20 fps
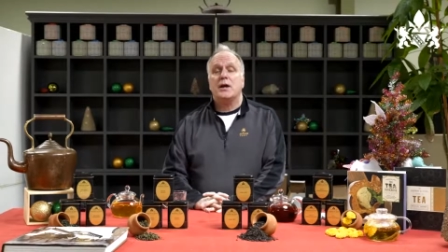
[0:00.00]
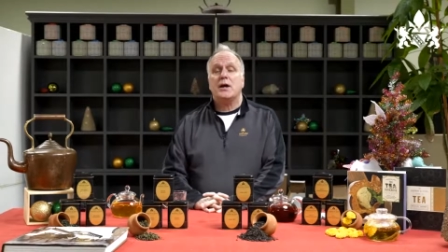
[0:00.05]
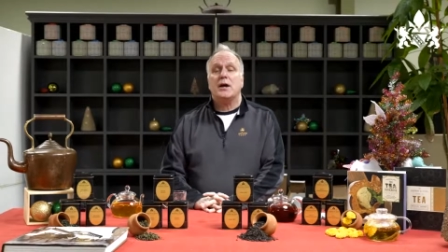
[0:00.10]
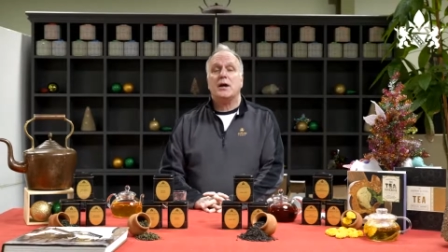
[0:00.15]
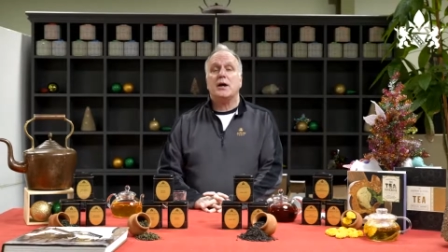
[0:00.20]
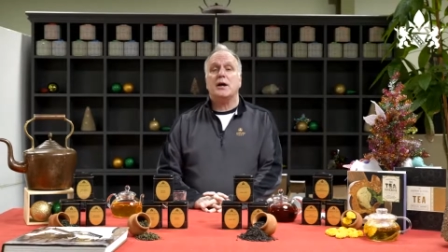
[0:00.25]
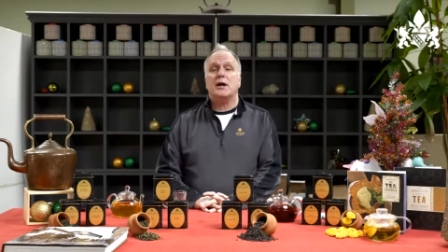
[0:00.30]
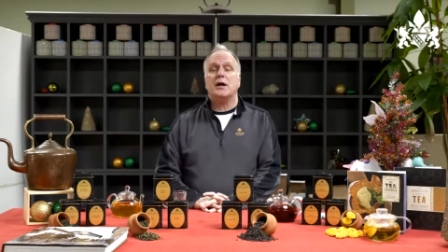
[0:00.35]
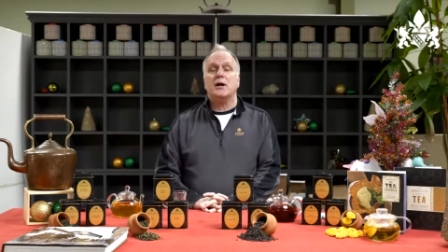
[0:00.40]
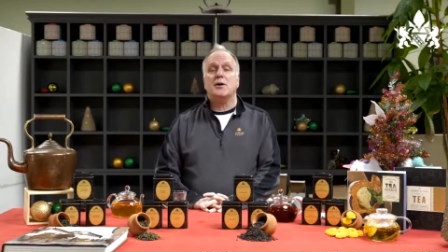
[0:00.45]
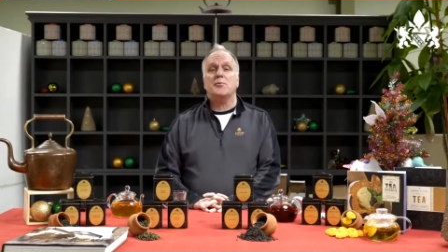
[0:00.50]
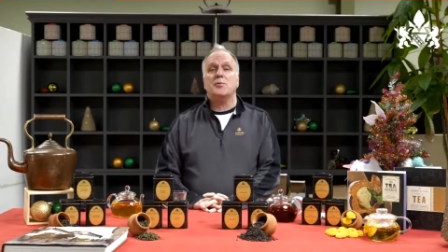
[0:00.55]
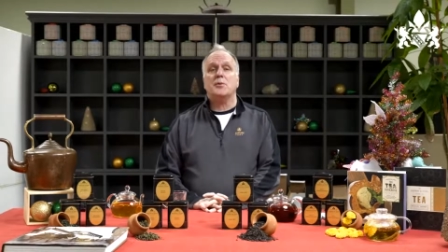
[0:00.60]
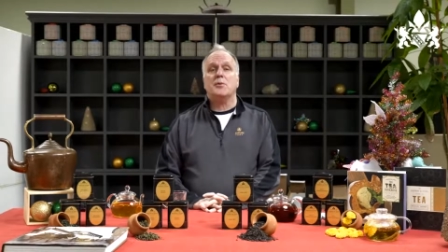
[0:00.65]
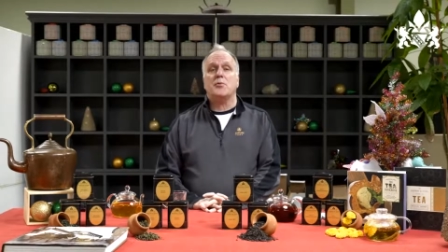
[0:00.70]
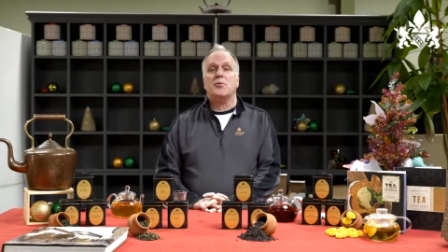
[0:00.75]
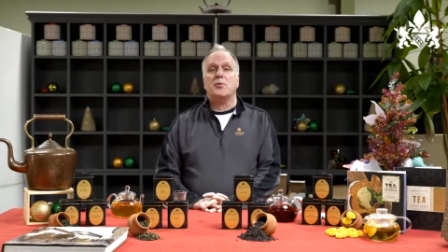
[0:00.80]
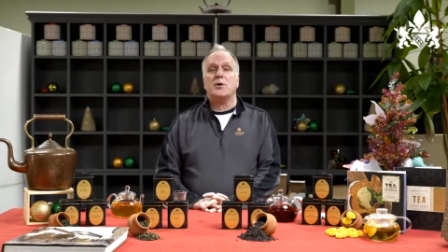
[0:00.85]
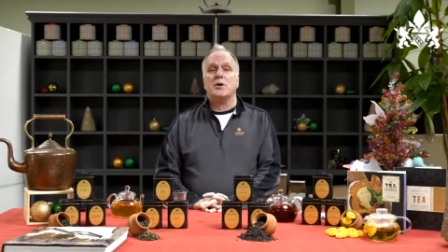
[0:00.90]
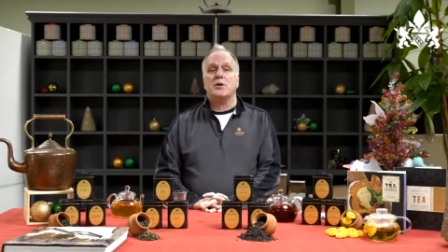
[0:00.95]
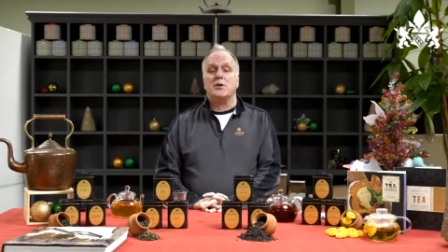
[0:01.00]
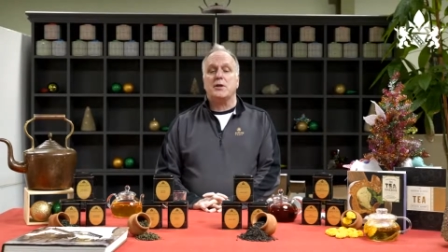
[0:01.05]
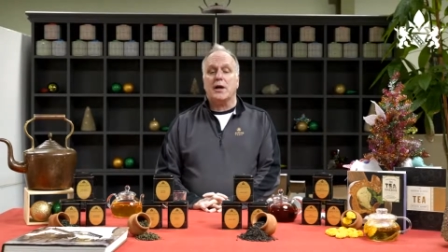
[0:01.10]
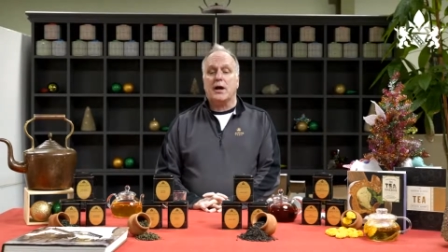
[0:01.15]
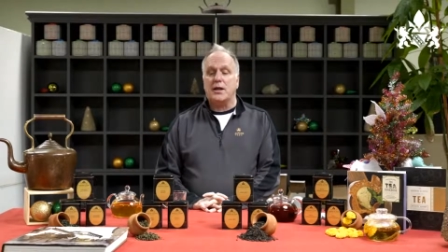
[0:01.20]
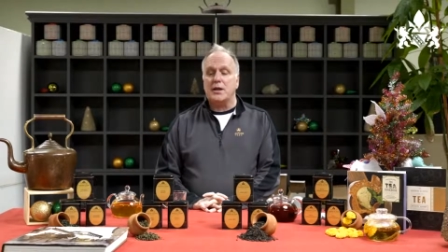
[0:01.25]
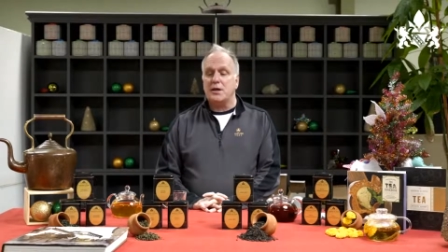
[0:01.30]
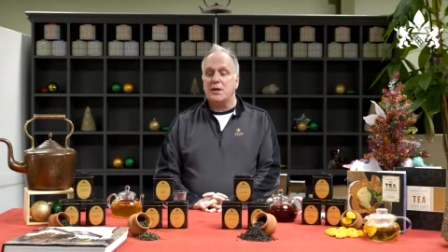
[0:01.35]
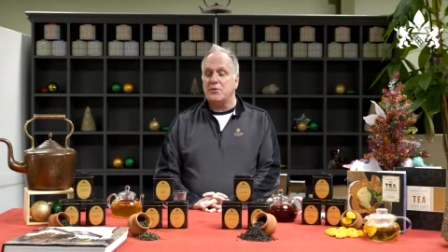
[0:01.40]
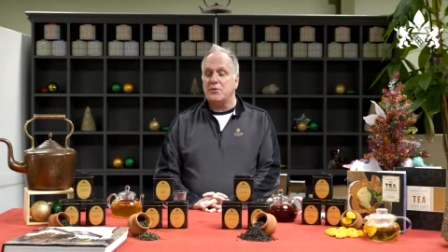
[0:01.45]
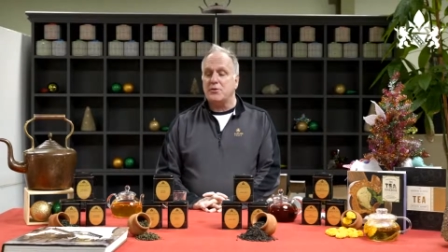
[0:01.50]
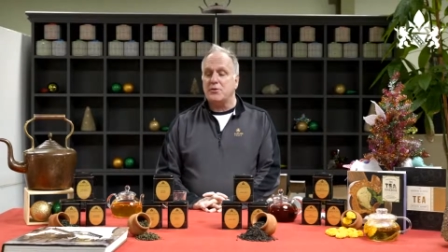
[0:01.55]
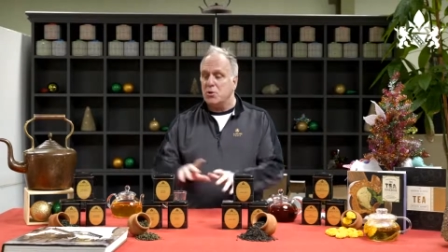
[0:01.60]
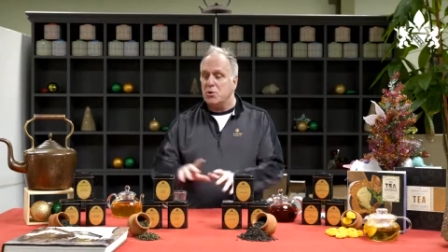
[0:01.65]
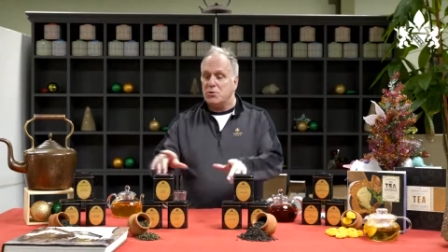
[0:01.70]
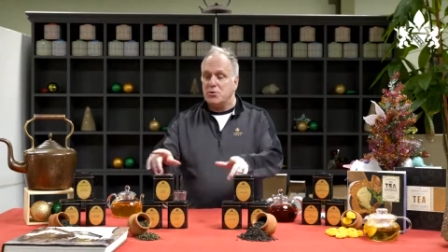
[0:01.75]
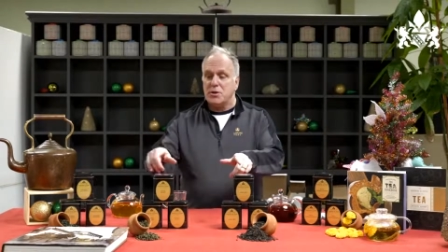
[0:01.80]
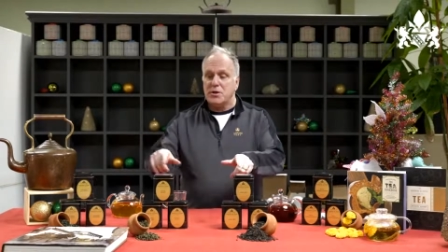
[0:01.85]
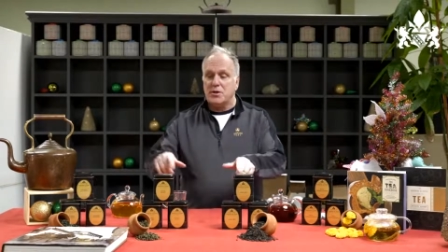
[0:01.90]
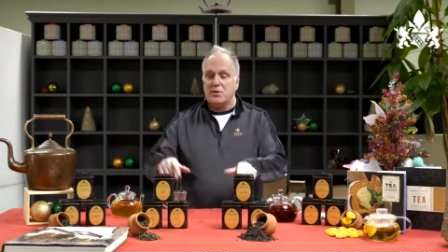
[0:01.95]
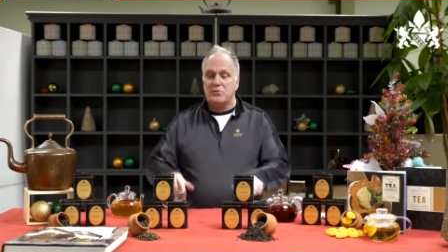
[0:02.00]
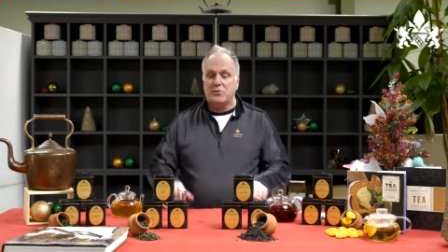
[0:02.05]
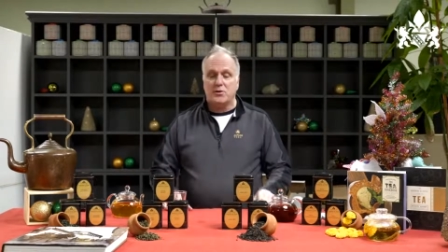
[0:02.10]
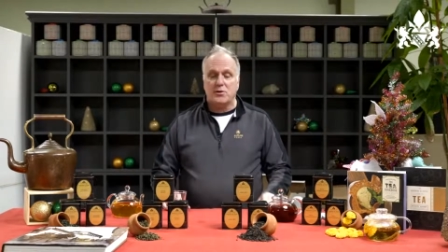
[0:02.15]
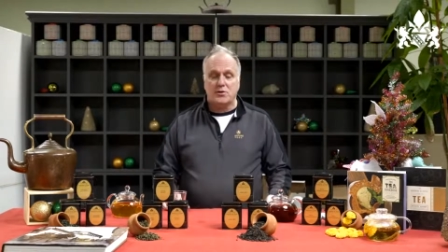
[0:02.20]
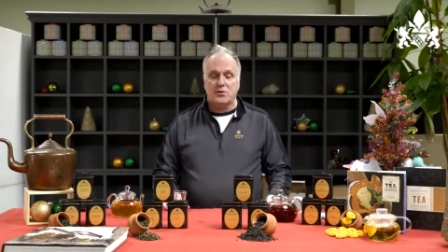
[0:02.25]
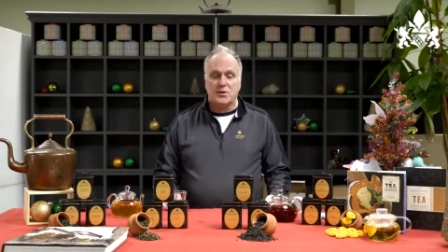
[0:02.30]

We got in some new teas here today,